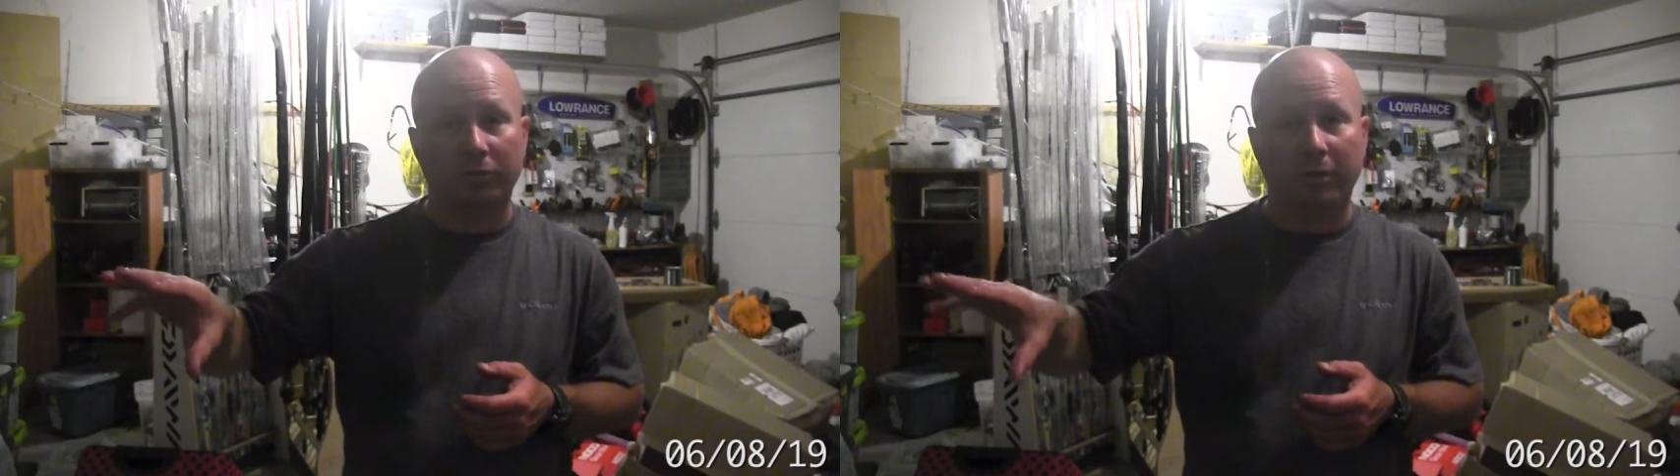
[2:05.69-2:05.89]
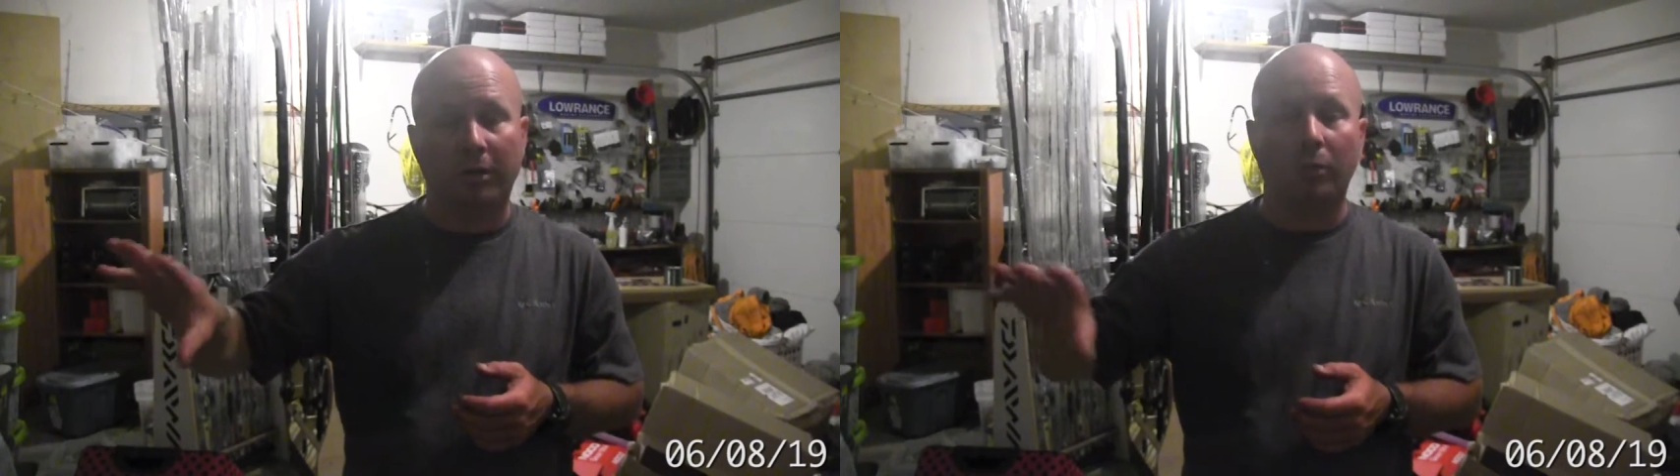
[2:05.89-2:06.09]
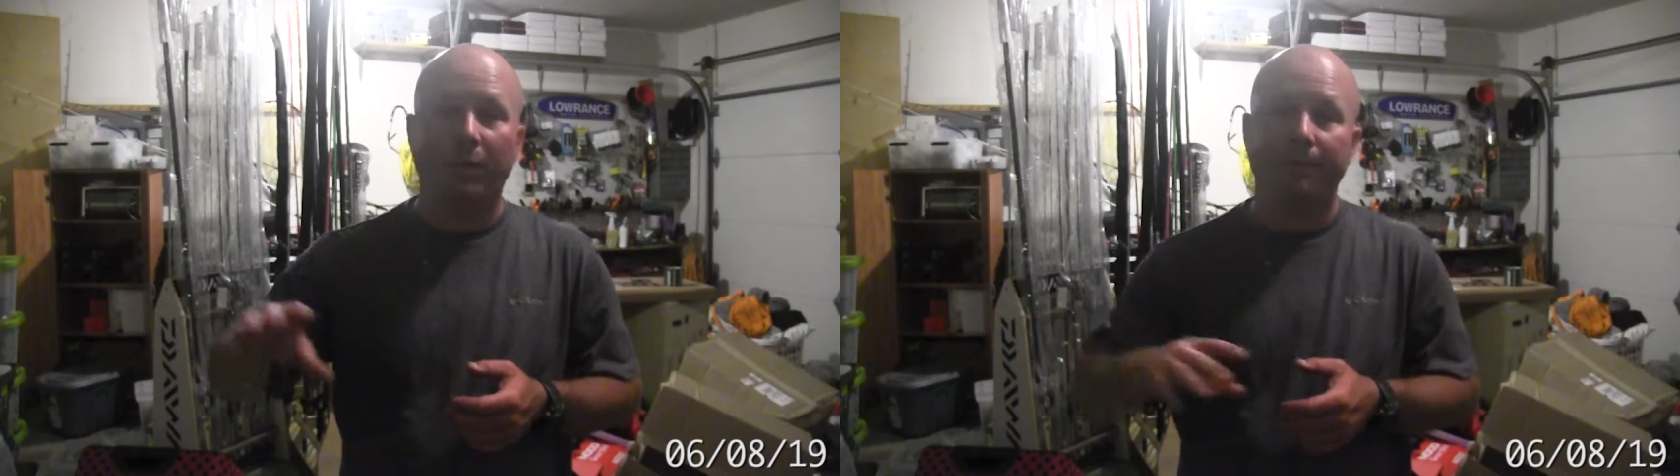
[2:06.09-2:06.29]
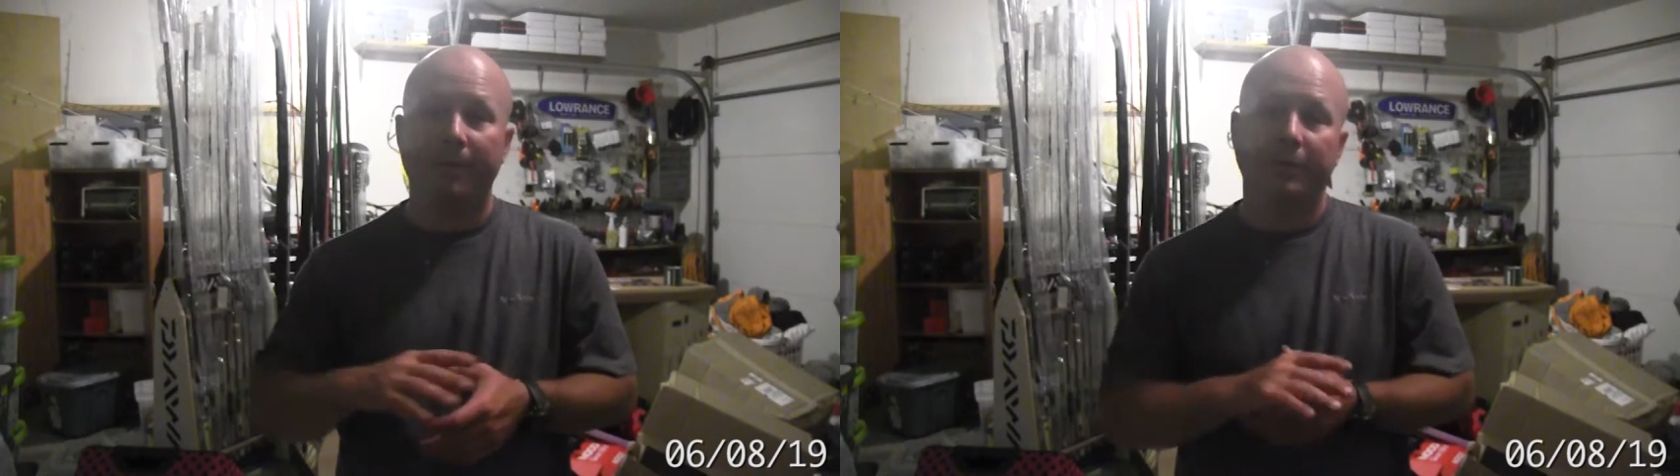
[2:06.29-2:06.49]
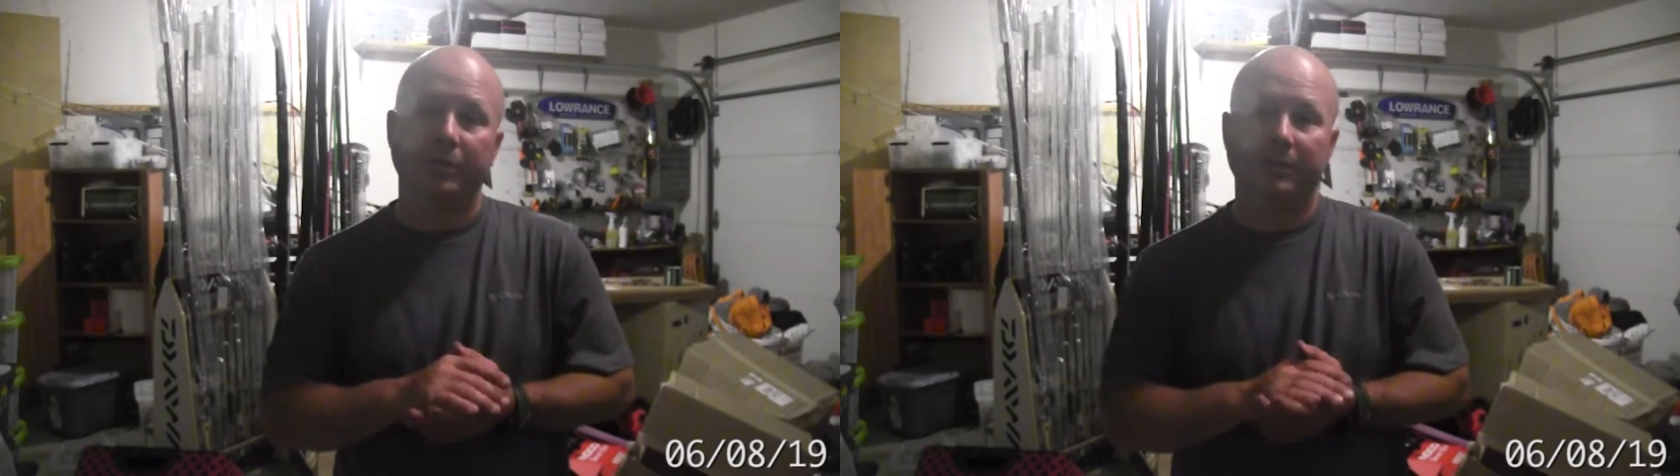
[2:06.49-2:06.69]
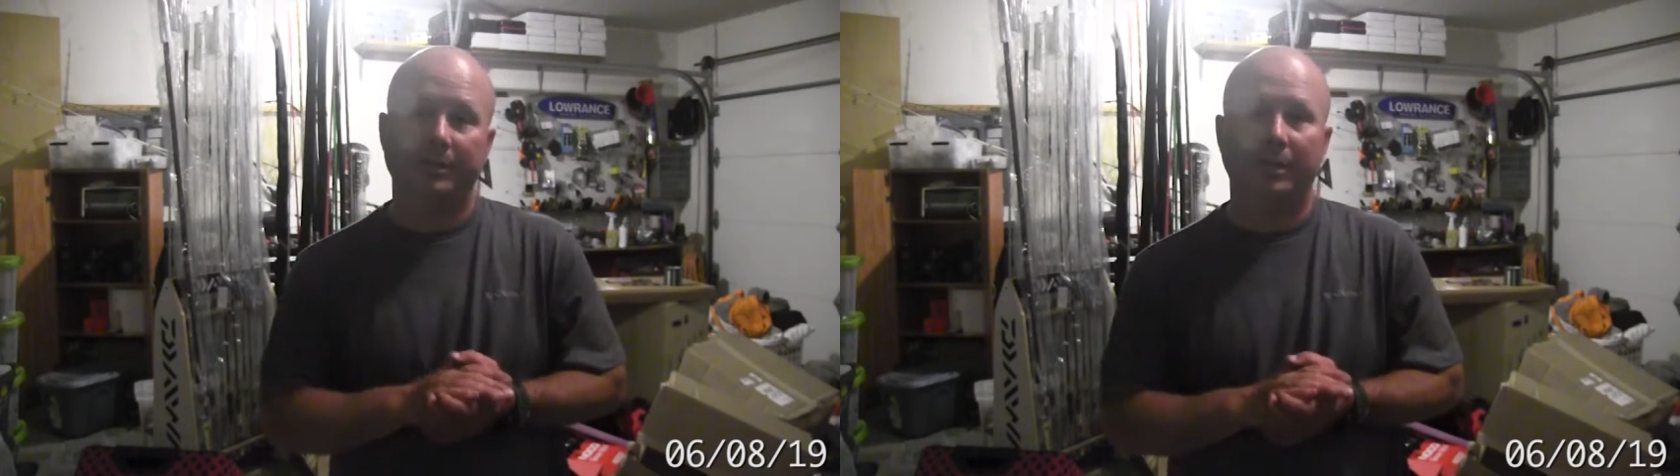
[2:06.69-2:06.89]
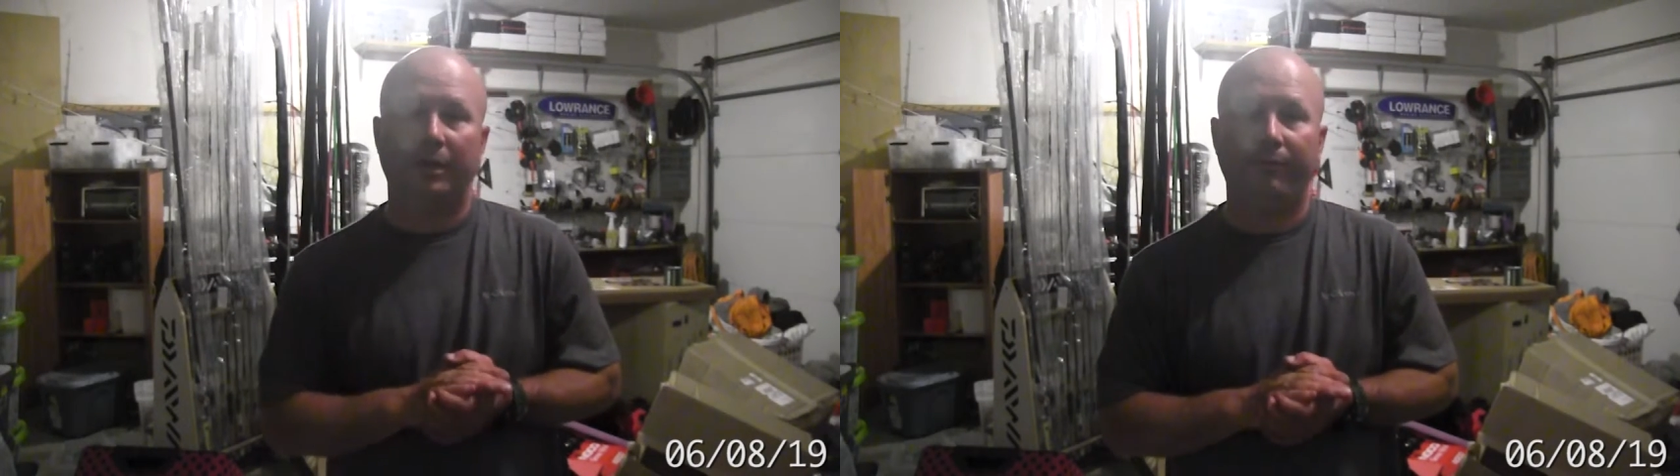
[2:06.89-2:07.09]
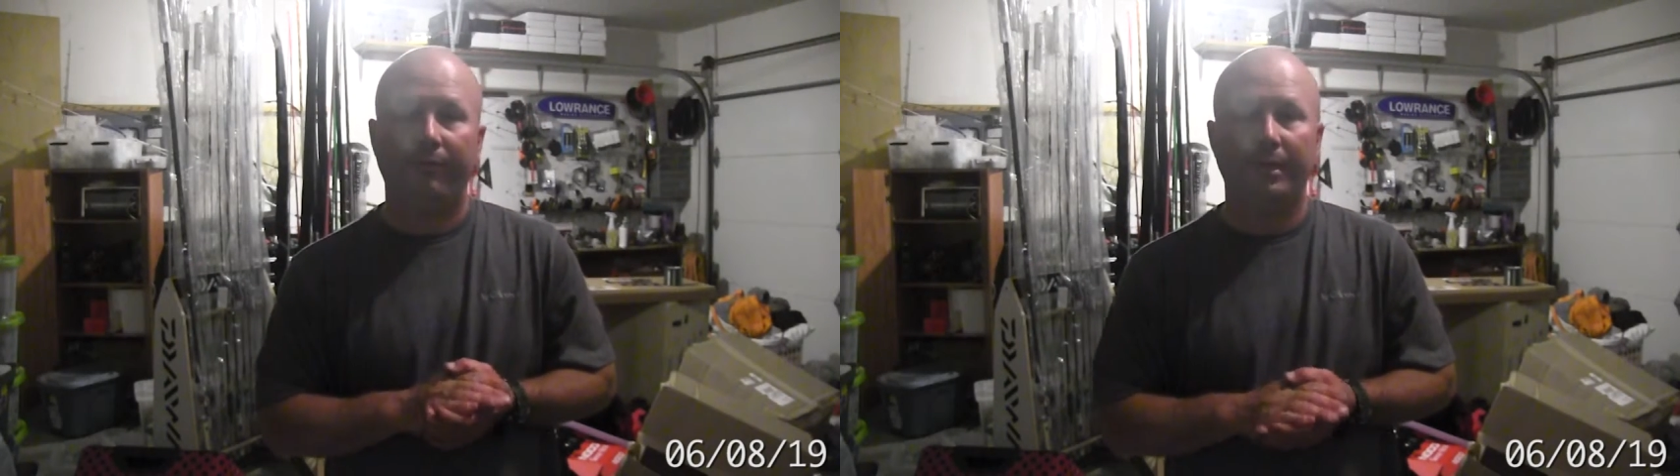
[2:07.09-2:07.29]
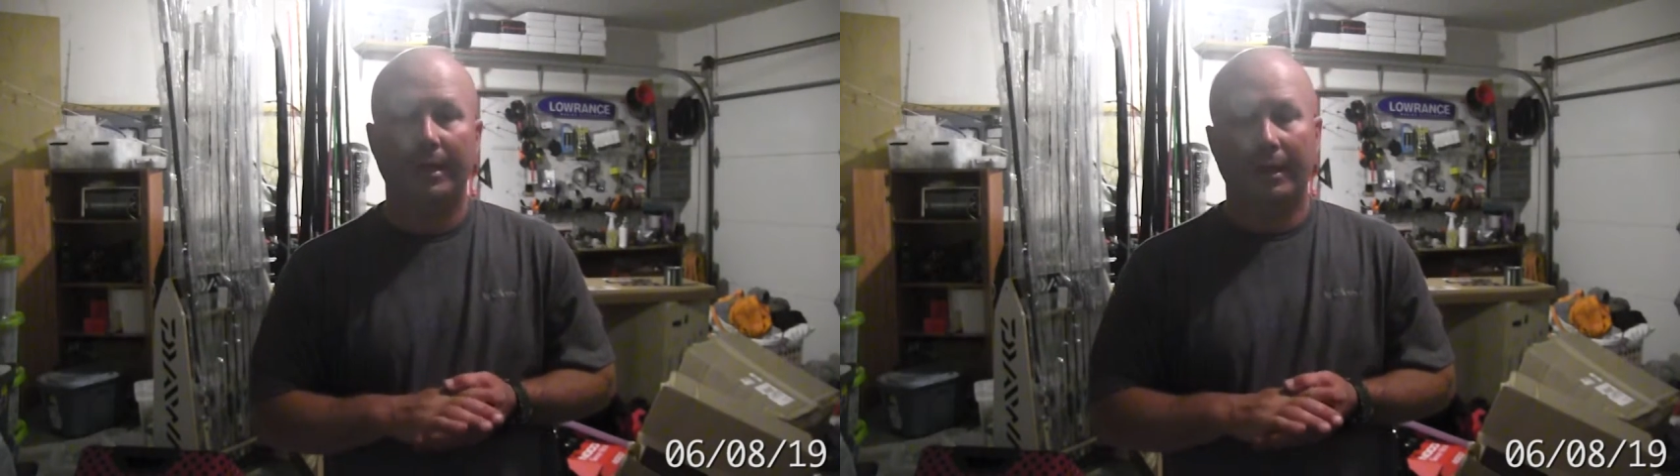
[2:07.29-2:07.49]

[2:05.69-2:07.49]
Rockaway Beach and stuff,